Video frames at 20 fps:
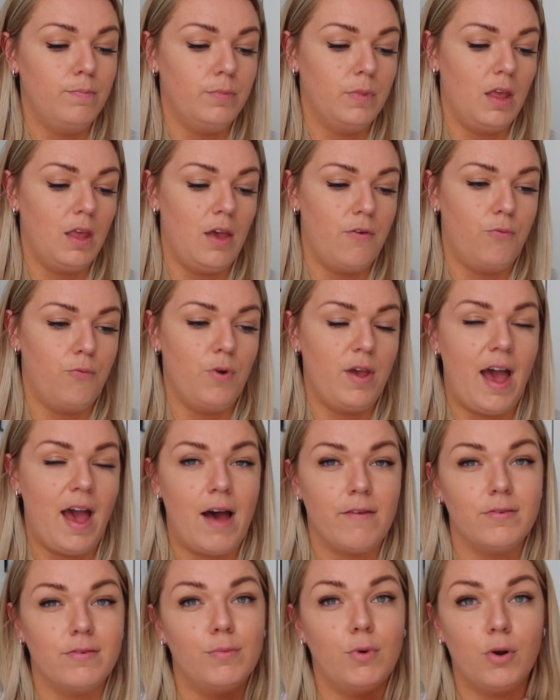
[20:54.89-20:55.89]
if we
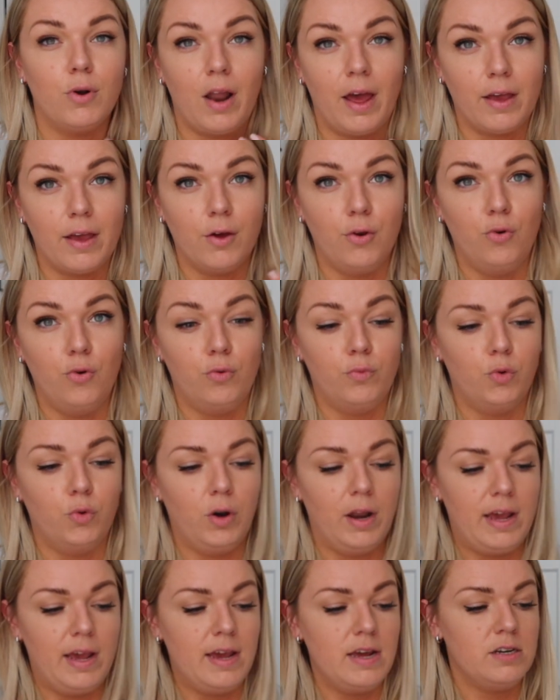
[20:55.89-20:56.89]
have him on like a normal
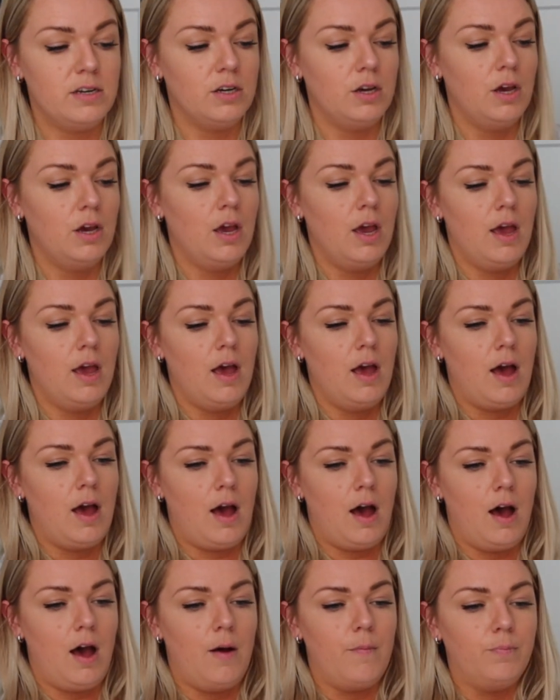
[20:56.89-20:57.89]
lead.
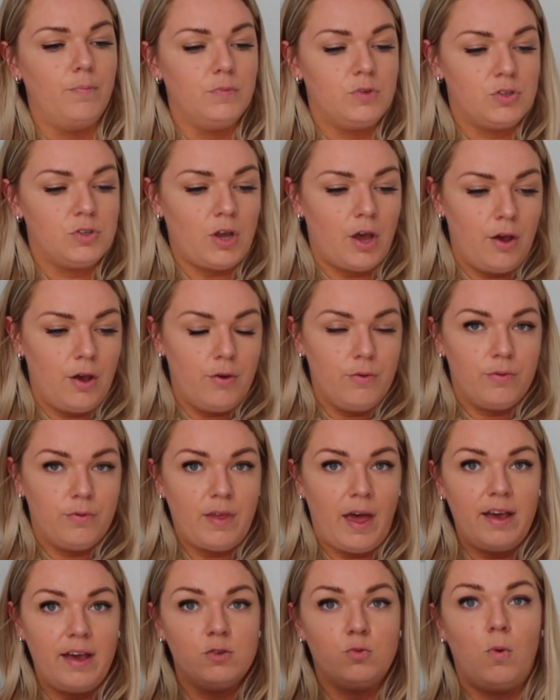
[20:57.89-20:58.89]
So
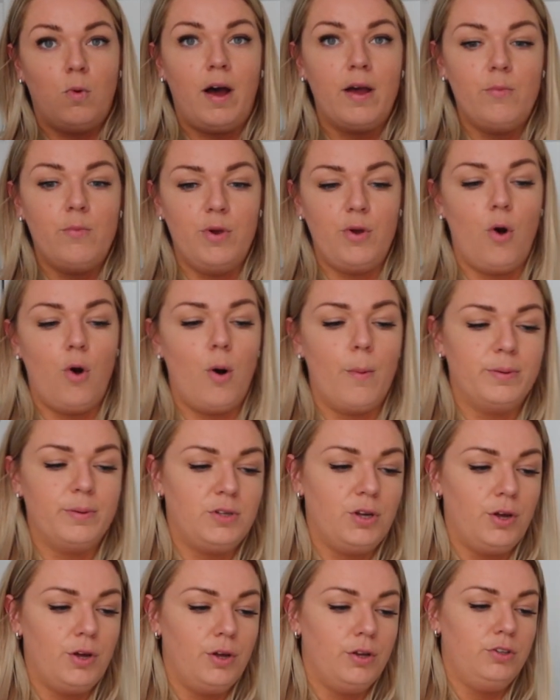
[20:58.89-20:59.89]
that is why we
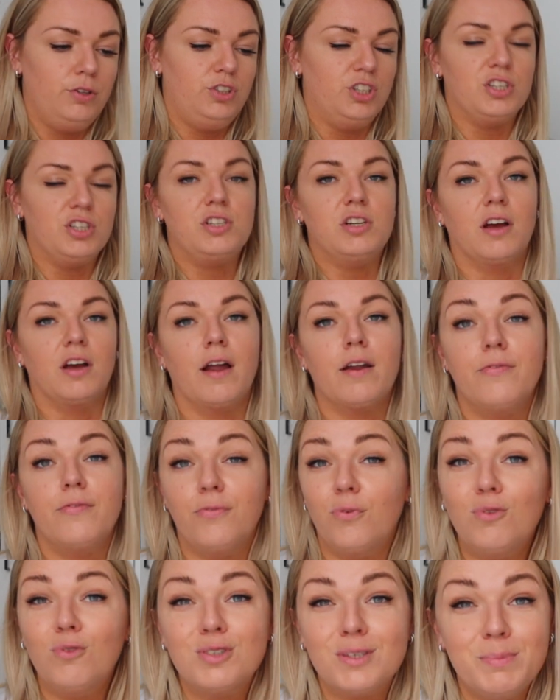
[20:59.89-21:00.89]
opt just to kind of
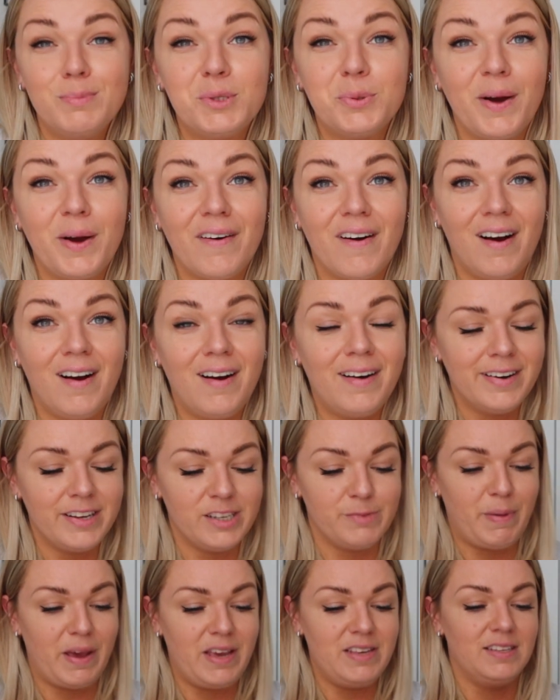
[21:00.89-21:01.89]
force him to wear a
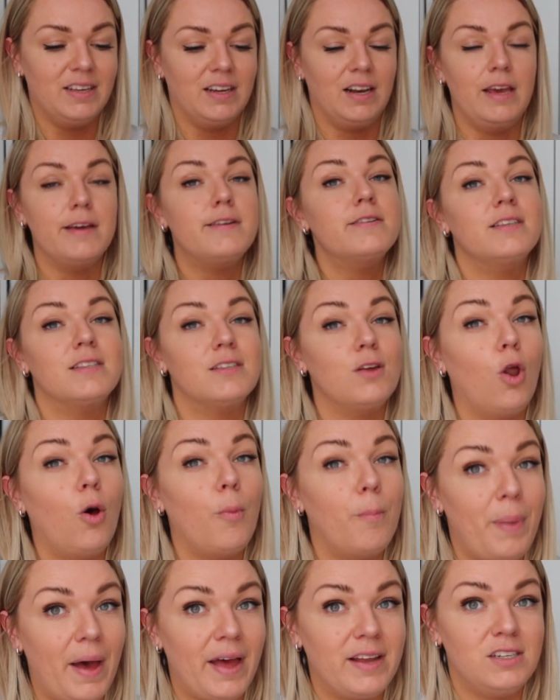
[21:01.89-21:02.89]
harness, basically, because it's a
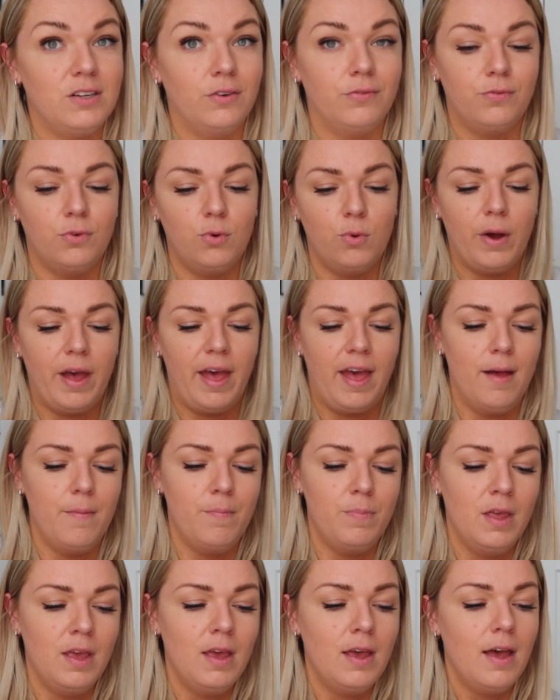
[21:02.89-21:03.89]
lot better for
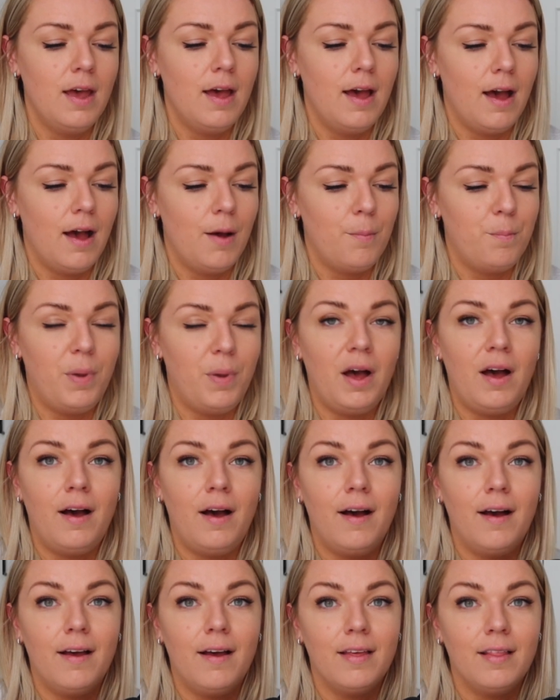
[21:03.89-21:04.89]
him. But